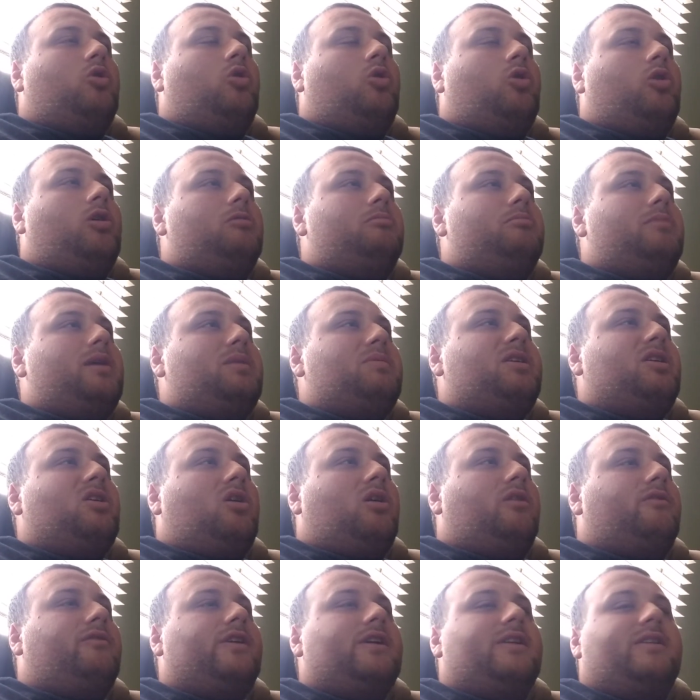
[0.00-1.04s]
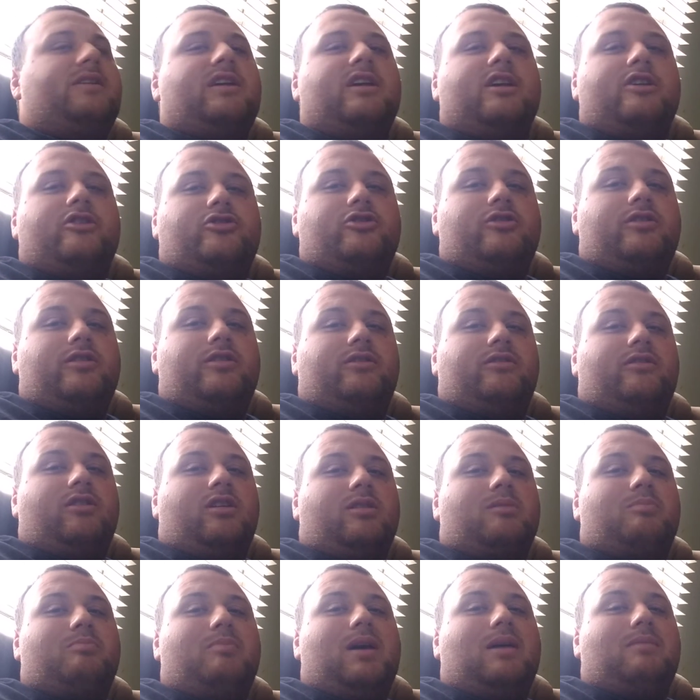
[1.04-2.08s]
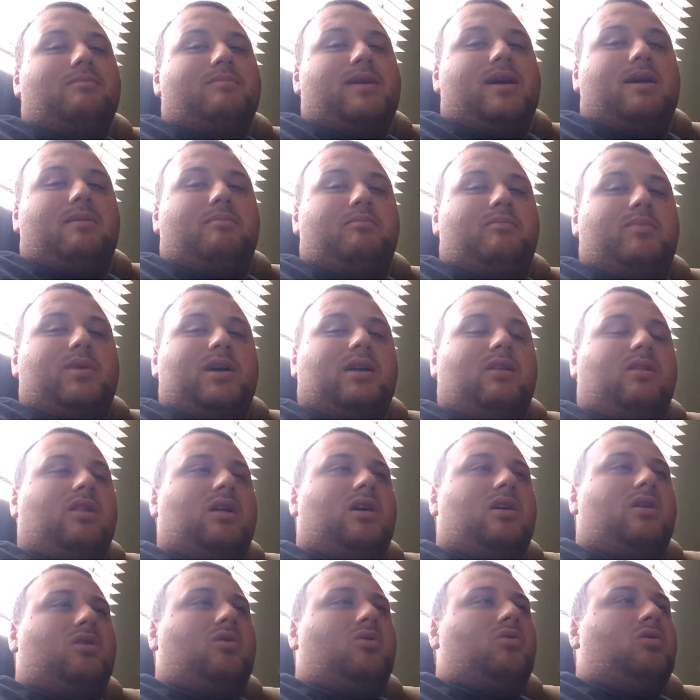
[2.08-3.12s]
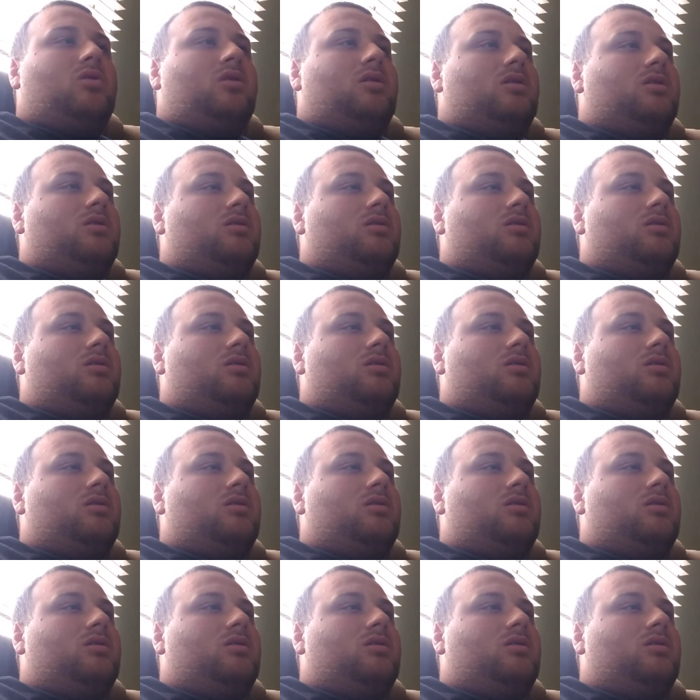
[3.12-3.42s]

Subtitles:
or maybe RVD should induct Bam Bam Bigelow.